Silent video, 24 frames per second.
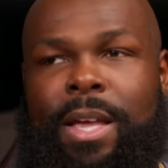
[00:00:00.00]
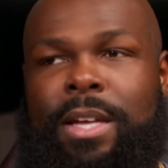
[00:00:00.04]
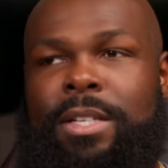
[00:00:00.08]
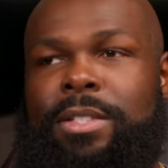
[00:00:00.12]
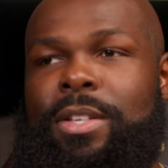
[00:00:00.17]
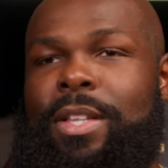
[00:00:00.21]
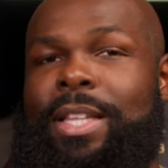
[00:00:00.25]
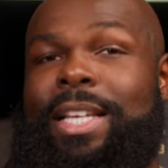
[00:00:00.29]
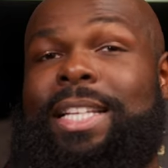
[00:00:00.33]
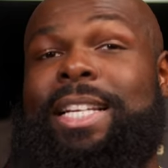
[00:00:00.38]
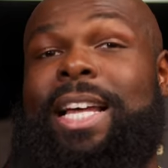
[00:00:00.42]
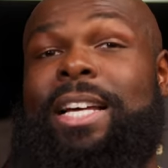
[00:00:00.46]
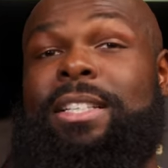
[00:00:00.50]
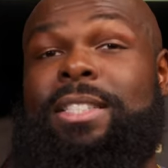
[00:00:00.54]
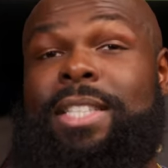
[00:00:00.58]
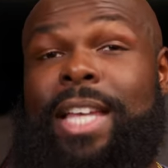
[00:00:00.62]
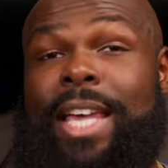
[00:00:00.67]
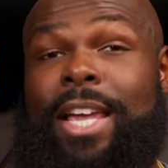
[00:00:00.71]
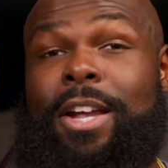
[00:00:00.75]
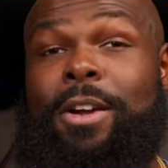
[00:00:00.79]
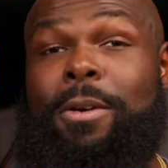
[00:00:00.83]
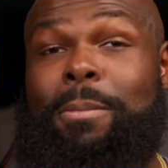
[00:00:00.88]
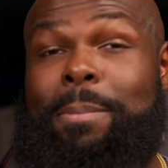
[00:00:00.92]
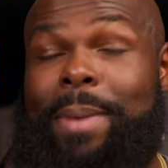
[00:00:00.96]
So then I'll
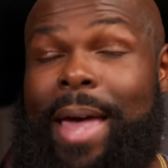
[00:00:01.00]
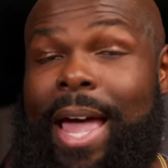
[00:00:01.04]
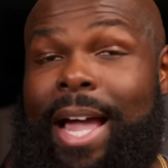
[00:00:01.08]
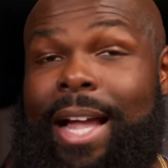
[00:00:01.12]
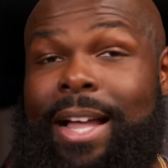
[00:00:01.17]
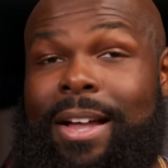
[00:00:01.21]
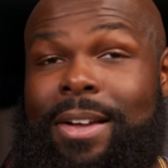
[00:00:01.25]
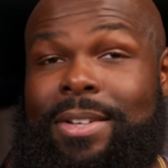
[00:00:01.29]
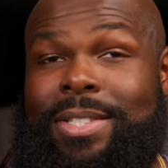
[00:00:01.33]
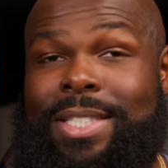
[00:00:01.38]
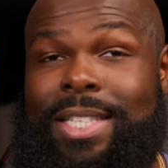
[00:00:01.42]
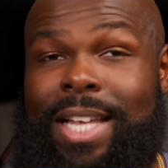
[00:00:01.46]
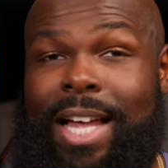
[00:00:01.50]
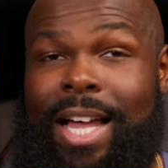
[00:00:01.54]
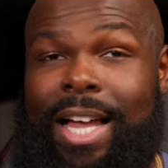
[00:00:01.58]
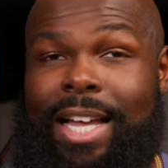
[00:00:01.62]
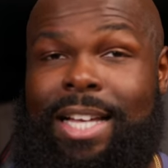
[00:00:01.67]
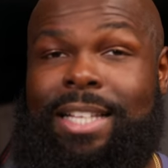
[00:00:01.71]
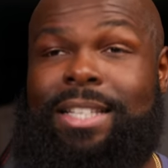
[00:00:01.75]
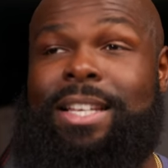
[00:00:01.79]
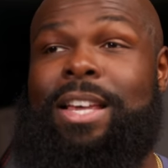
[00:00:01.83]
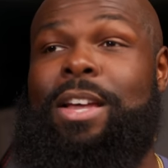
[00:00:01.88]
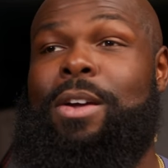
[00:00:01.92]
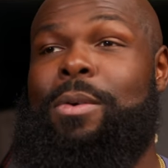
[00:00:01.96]
take her back
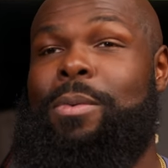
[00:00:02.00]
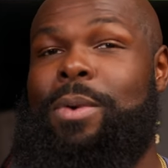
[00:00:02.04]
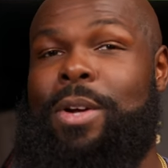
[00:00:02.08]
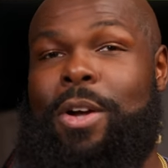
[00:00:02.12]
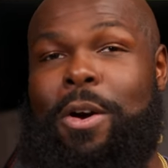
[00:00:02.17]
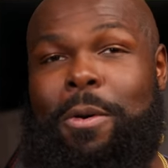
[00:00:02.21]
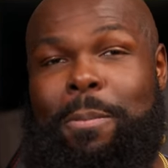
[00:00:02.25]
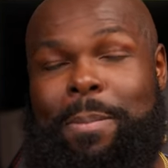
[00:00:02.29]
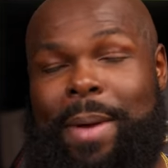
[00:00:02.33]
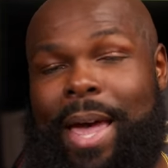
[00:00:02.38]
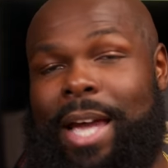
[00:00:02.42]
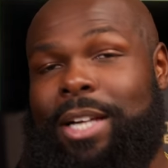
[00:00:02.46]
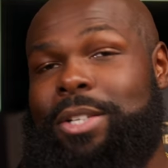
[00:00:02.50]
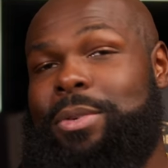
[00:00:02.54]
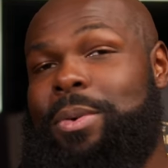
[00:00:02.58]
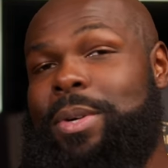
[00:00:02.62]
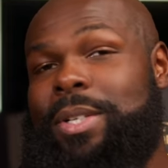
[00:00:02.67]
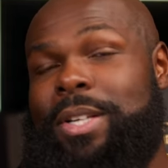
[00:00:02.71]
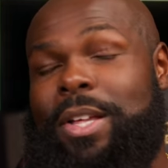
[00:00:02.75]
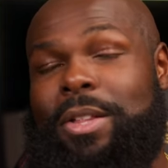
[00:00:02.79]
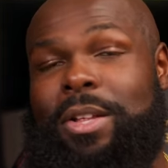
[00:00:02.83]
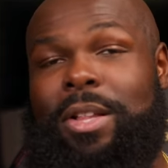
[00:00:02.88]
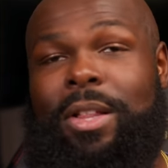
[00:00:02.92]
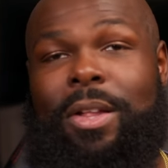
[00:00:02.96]
outside. We go back to
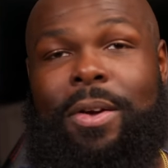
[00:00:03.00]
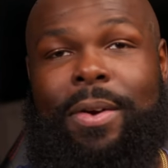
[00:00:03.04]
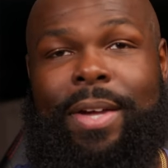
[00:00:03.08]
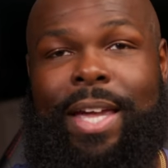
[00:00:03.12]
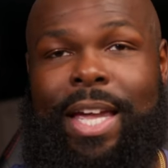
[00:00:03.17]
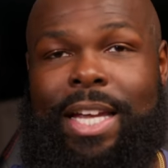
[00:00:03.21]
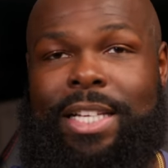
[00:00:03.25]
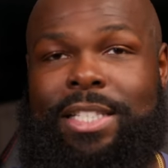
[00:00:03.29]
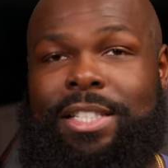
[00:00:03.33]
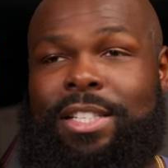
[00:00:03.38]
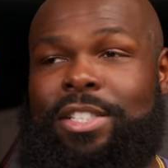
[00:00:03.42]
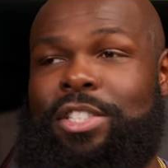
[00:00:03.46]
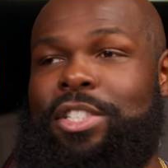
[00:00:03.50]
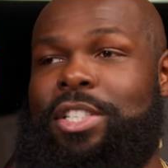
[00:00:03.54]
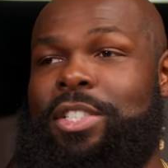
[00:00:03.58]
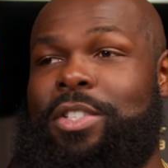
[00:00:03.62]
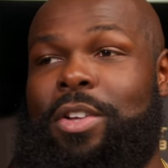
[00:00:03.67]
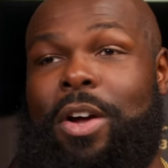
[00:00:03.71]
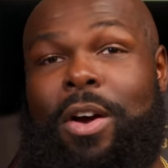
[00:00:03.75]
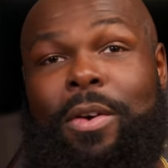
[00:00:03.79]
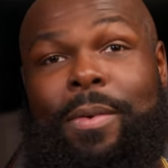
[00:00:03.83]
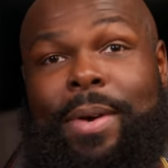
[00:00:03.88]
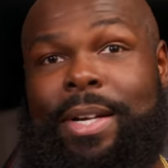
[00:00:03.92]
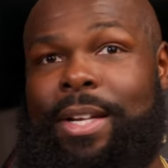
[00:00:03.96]
another location. She's
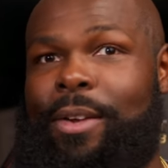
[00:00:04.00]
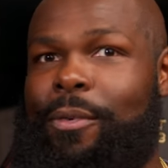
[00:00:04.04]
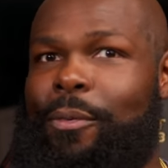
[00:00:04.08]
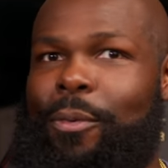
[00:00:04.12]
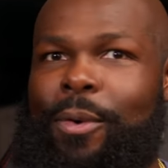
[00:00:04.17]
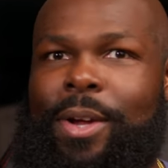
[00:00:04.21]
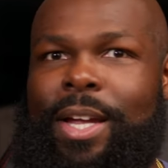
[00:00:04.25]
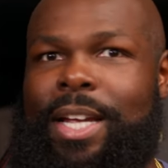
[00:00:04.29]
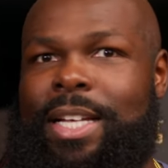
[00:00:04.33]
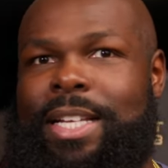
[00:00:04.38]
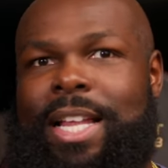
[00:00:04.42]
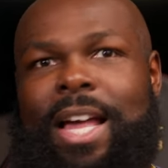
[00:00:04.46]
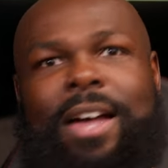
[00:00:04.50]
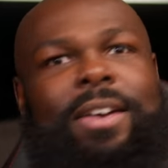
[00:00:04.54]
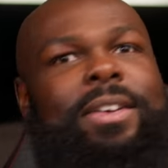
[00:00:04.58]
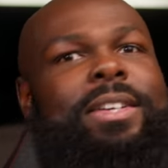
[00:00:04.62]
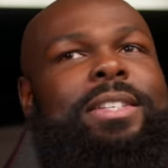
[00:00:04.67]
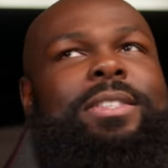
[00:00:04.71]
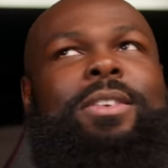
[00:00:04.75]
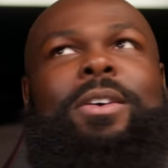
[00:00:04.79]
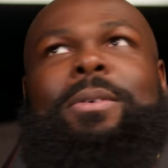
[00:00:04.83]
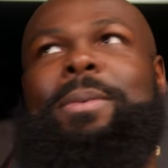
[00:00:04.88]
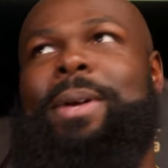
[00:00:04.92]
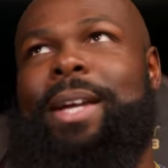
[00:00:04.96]
already freaking out
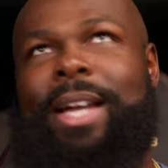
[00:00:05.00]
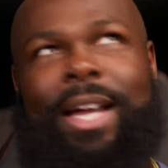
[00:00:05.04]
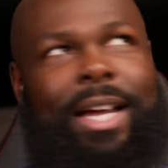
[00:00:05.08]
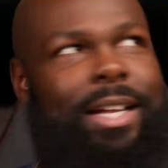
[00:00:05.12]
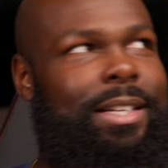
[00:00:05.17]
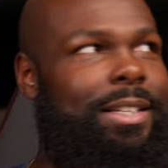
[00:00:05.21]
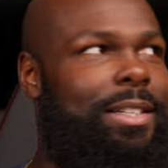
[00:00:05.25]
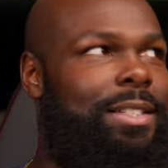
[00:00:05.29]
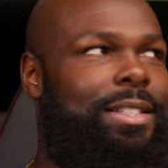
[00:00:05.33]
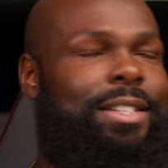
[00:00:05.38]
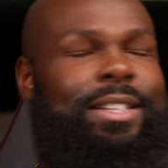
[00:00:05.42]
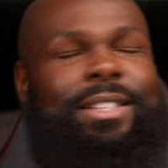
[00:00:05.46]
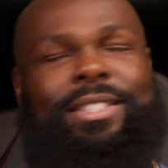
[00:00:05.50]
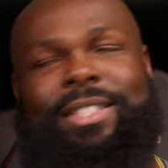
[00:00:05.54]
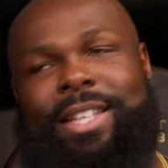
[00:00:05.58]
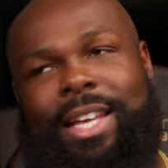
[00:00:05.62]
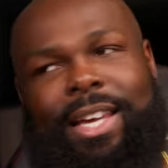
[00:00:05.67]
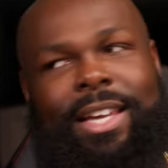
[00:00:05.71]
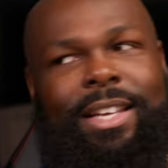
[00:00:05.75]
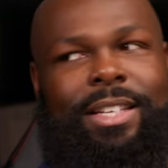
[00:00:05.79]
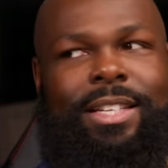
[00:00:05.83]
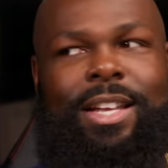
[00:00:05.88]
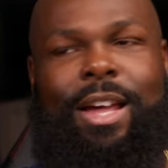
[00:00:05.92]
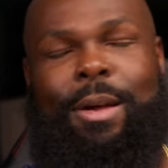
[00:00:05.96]
because, oh my God, this is the
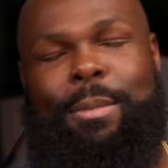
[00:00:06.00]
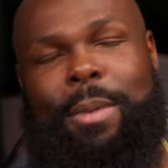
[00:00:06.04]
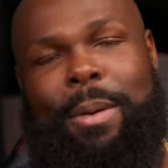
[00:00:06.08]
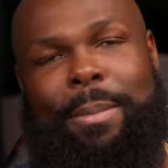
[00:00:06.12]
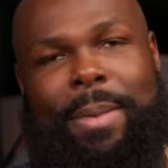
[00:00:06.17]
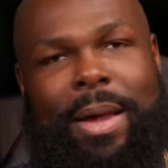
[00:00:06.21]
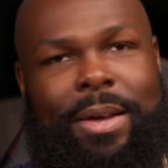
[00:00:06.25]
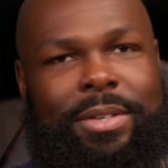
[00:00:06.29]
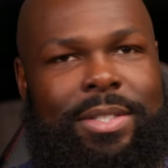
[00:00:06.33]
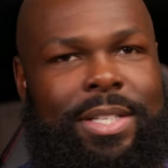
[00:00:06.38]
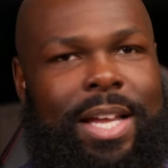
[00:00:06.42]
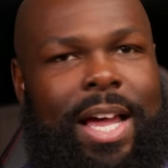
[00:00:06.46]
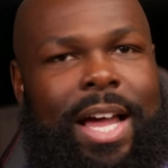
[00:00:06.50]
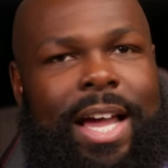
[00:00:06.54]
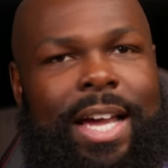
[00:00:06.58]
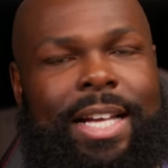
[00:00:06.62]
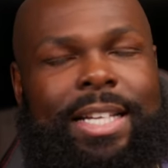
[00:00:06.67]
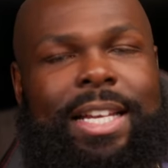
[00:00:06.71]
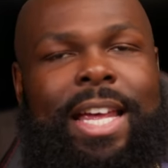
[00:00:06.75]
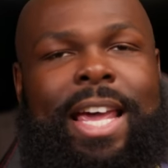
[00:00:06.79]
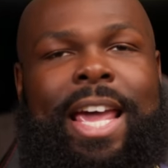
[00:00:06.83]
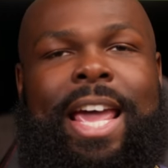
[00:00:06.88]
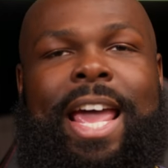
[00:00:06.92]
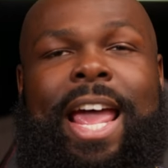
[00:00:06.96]
second time I'm
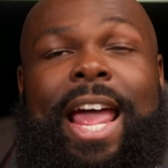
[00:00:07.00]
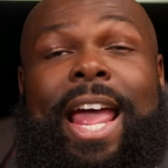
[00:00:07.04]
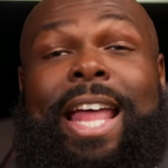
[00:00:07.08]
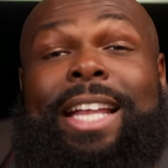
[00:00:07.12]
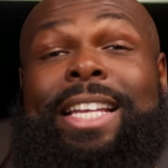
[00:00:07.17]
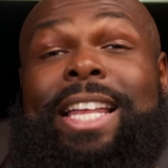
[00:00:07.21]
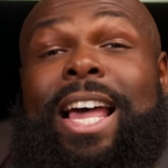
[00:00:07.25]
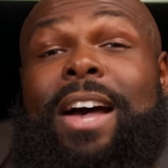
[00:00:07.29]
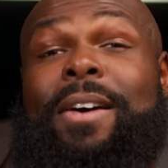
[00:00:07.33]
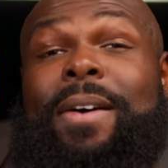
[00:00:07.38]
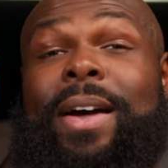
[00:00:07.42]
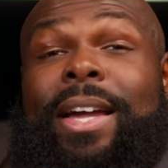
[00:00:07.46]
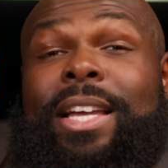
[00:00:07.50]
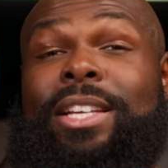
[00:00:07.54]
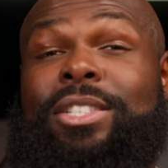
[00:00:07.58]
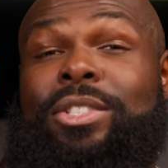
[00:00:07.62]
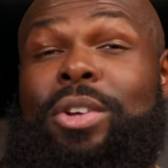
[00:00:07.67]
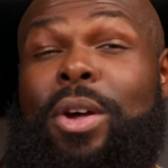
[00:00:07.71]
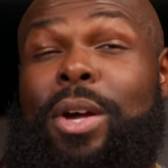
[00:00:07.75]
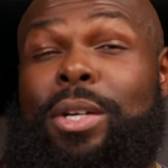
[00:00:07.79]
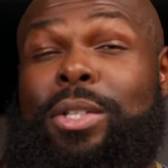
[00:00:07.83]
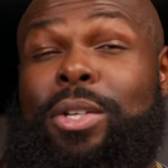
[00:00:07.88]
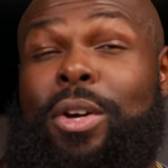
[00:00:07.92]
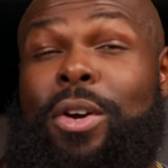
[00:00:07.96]
outside. And now I can
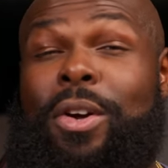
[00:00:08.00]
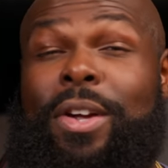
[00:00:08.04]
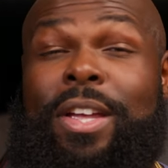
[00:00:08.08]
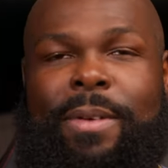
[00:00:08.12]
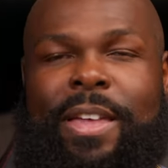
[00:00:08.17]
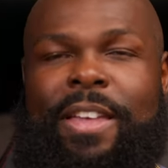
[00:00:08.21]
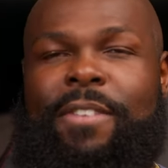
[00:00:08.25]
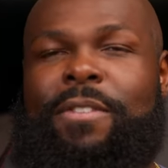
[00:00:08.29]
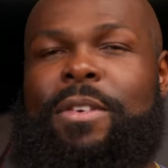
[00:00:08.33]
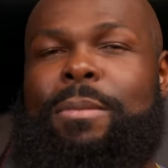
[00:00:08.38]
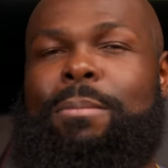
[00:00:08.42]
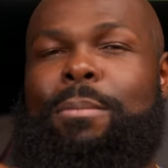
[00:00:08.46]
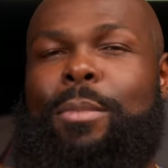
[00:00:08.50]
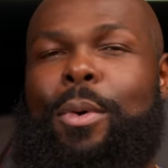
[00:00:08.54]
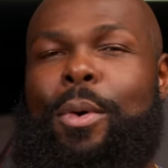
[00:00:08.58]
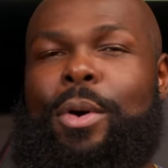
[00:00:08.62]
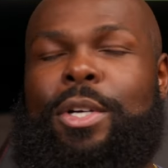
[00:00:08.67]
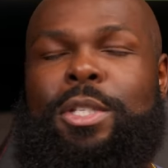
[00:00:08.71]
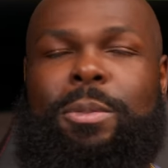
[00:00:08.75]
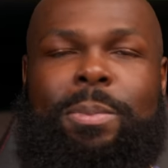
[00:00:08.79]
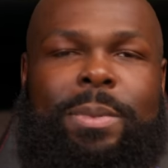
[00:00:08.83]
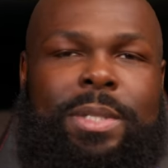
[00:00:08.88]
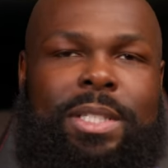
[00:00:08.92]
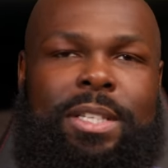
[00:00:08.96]
talk to her even
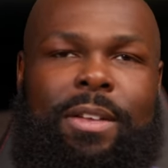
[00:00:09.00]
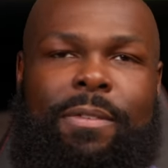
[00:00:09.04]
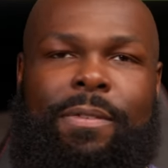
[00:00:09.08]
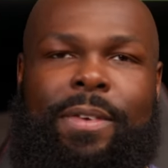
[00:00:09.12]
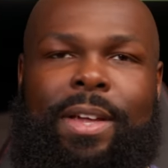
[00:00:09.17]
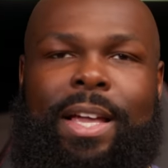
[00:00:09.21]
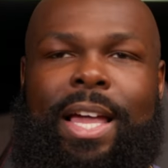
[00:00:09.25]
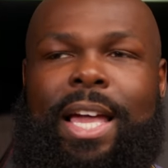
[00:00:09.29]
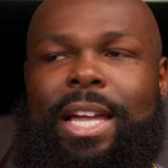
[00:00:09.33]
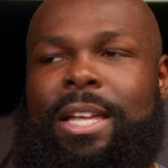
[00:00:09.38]
more specific.